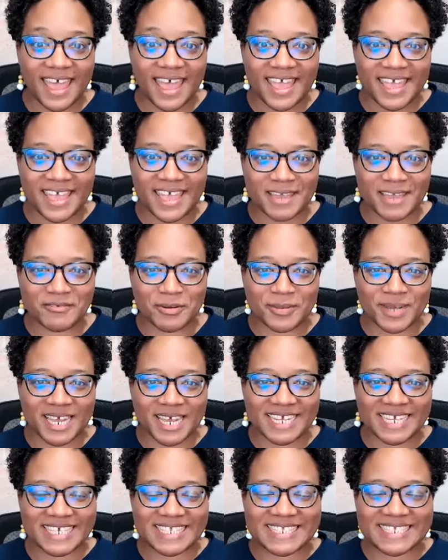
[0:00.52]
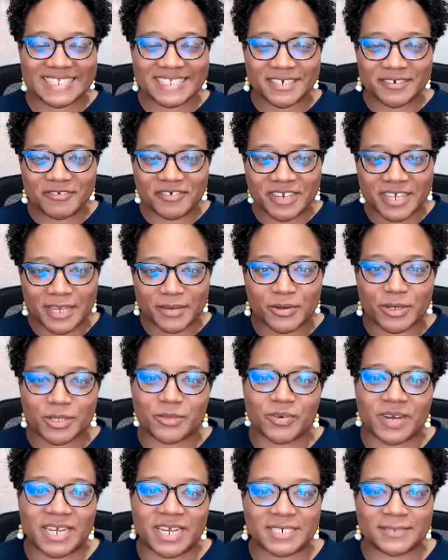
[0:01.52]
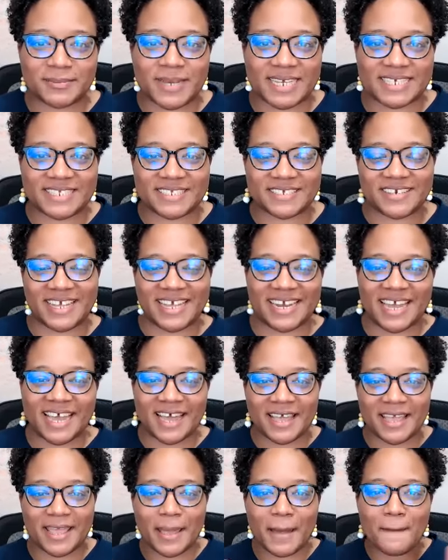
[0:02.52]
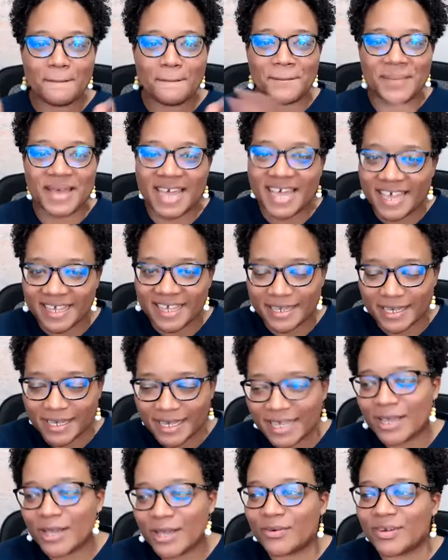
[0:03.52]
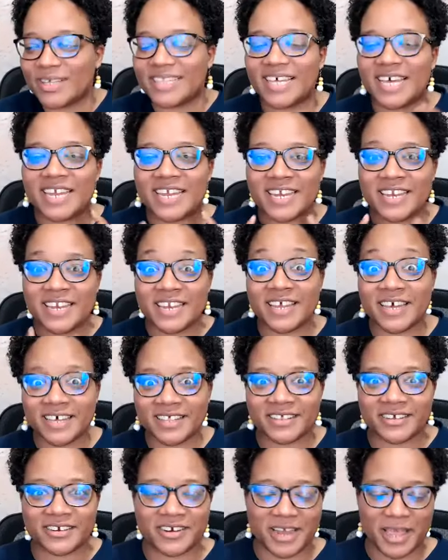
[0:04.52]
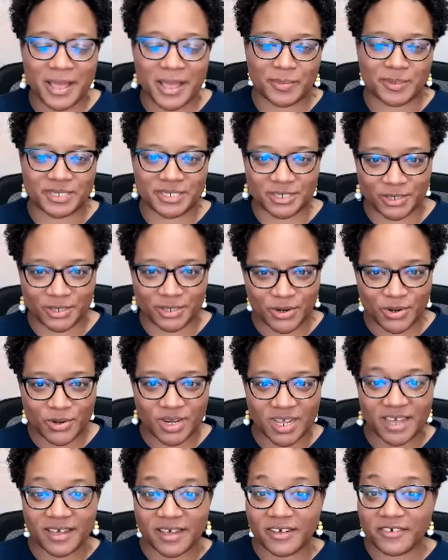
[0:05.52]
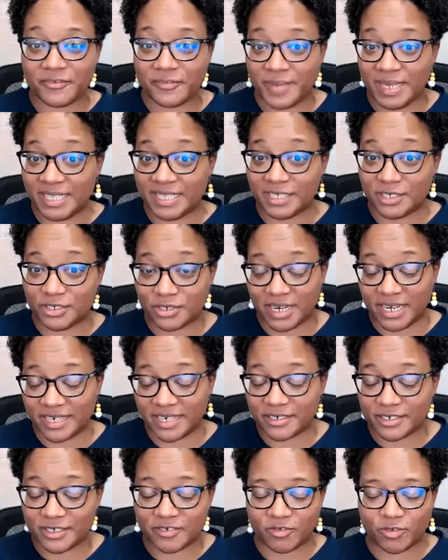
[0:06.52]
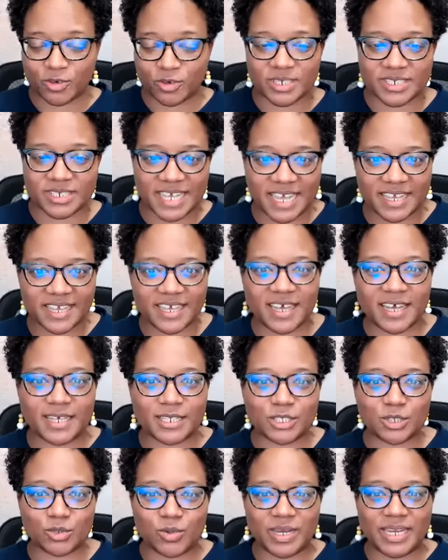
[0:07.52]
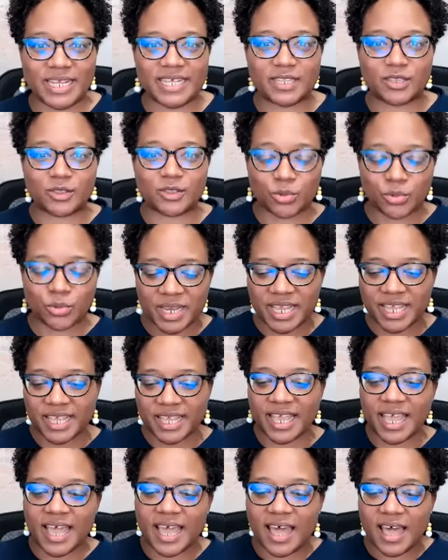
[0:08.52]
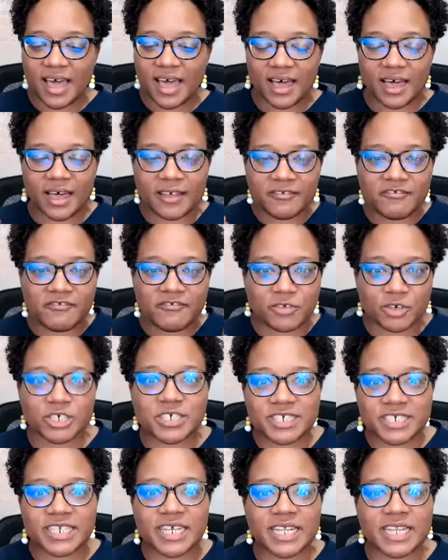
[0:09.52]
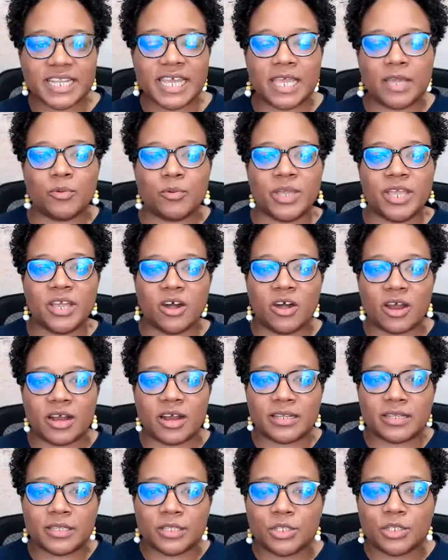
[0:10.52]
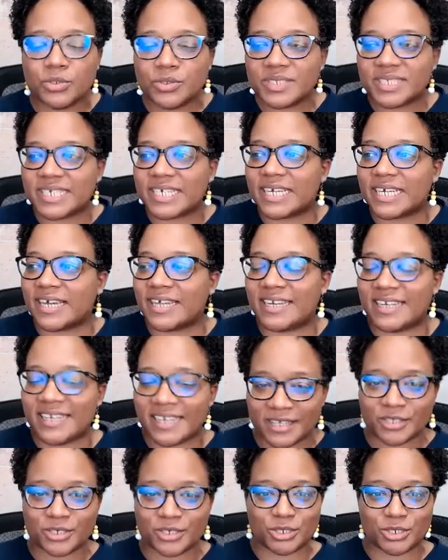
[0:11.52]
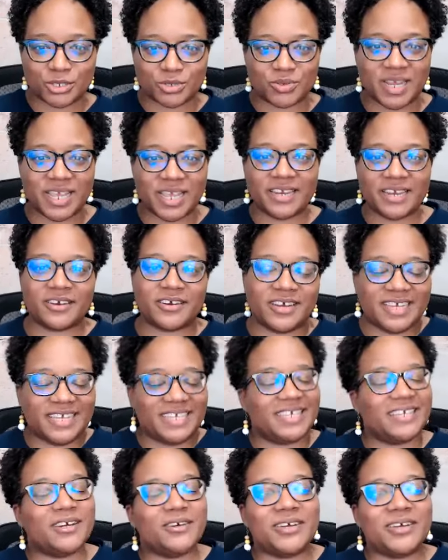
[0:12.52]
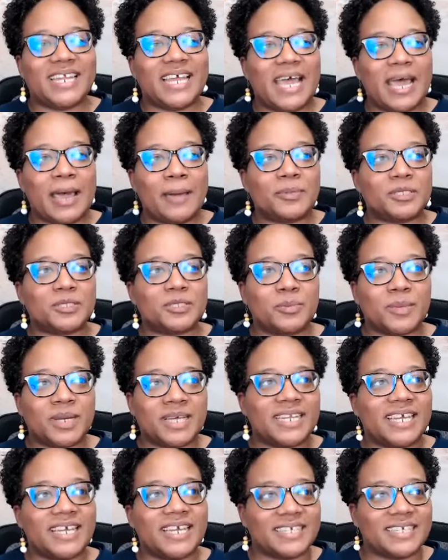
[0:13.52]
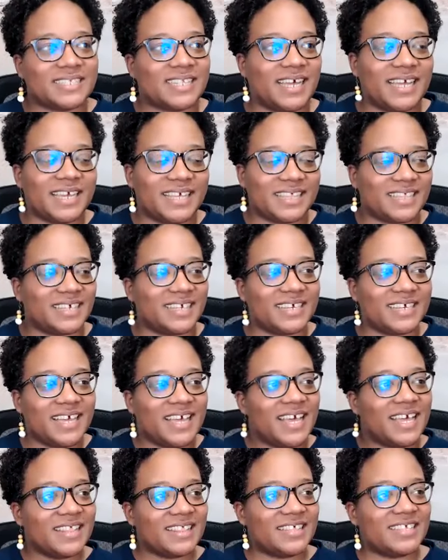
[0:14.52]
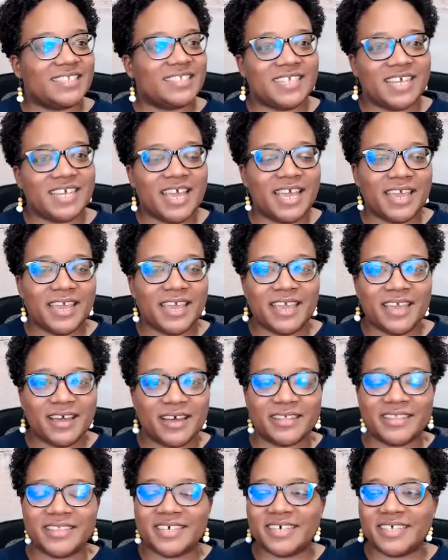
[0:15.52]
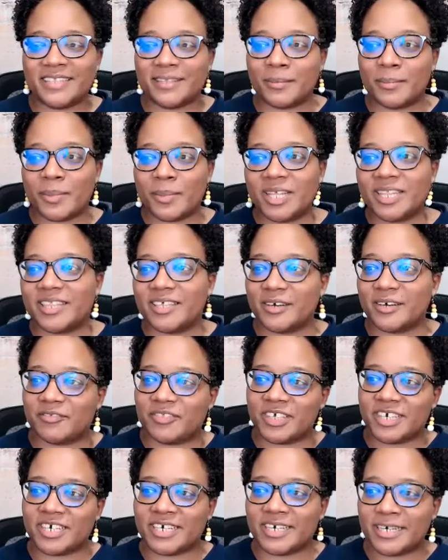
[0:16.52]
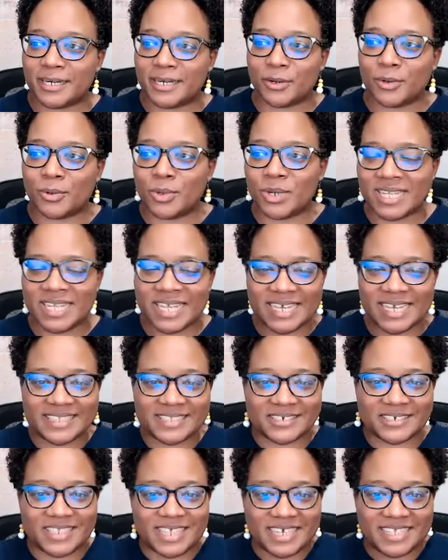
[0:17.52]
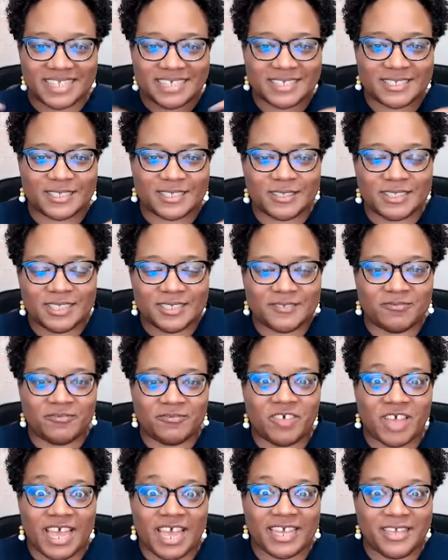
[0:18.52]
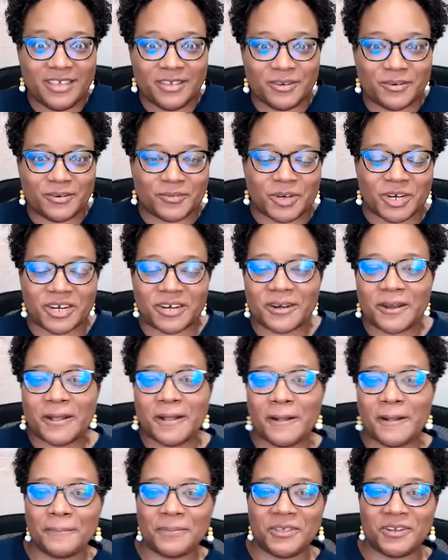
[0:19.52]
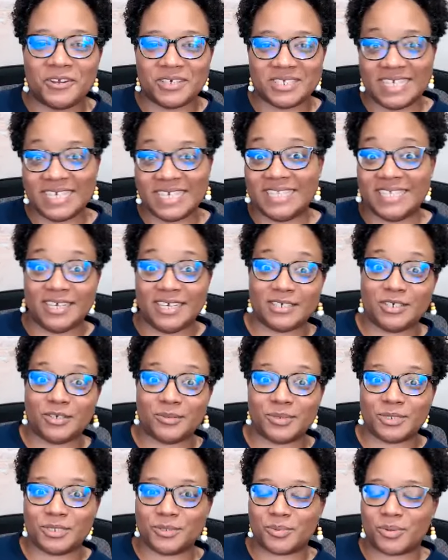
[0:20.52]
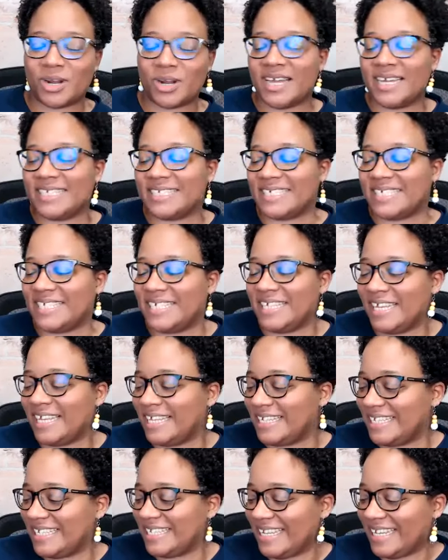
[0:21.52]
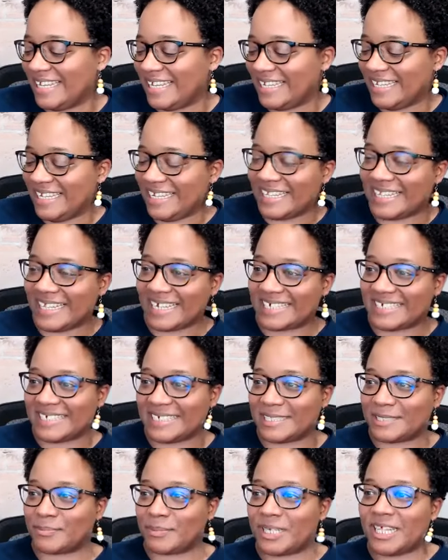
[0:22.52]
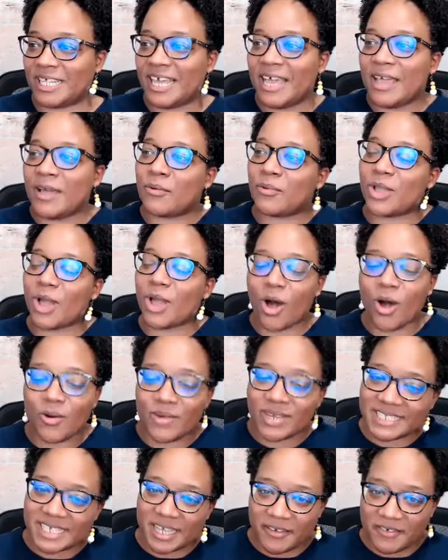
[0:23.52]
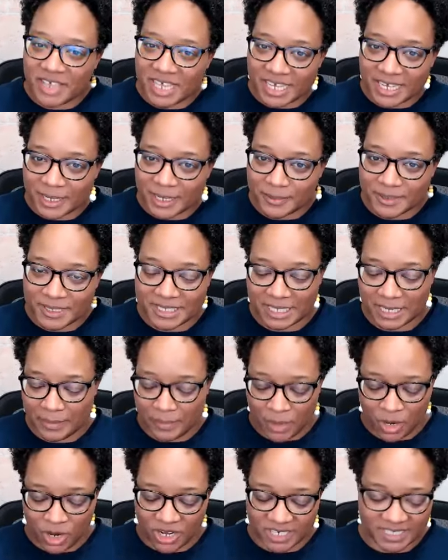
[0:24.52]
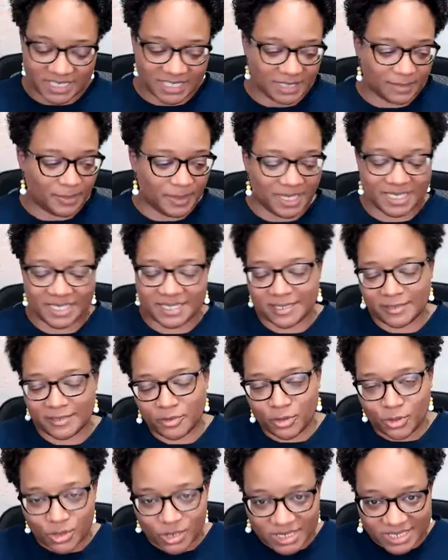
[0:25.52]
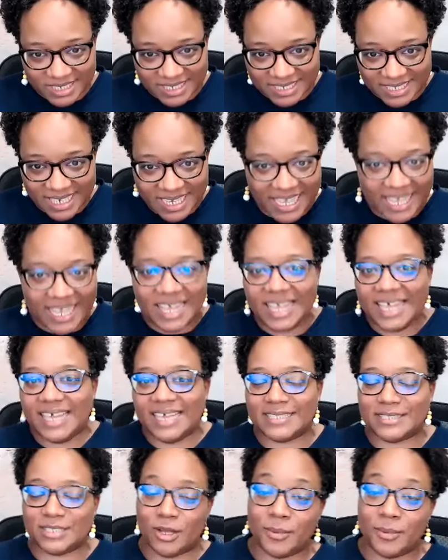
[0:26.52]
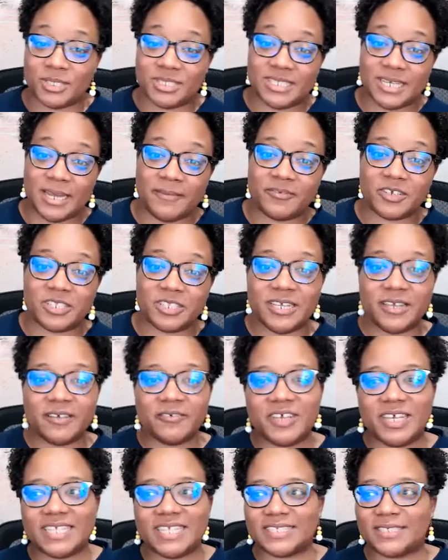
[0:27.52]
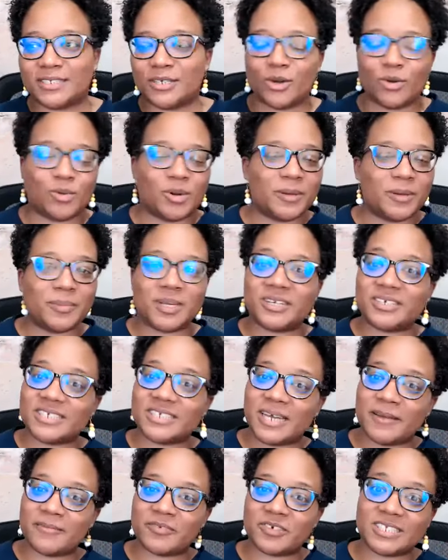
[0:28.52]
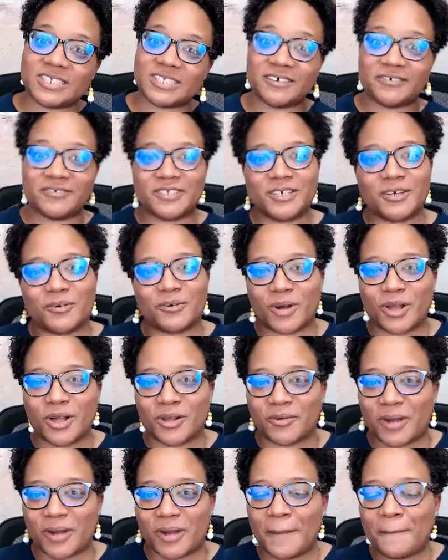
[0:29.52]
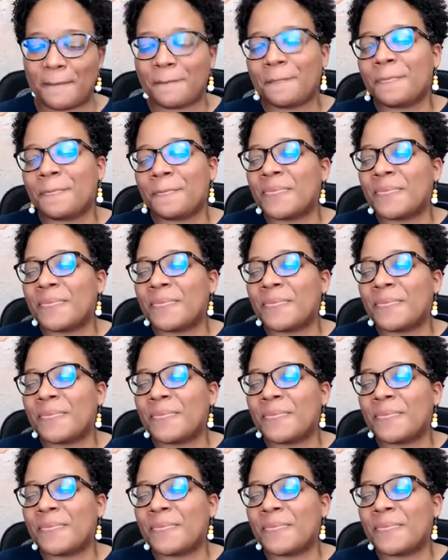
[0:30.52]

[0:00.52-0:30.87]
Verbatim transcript: Hey, everybody, it's Tiffany with Rangemaster, and I am back with another episode of Meet the Trainers for TACCON 23 unfortunately we are losing another trainer eh, you know it happens monday is like the the day of uh, the the month of the what like there's like this this vacuum where you know it's like the october surprise in in in elections but we always have hiccups in march because of course it's almost time for the event so what better time for stuff to go wrong right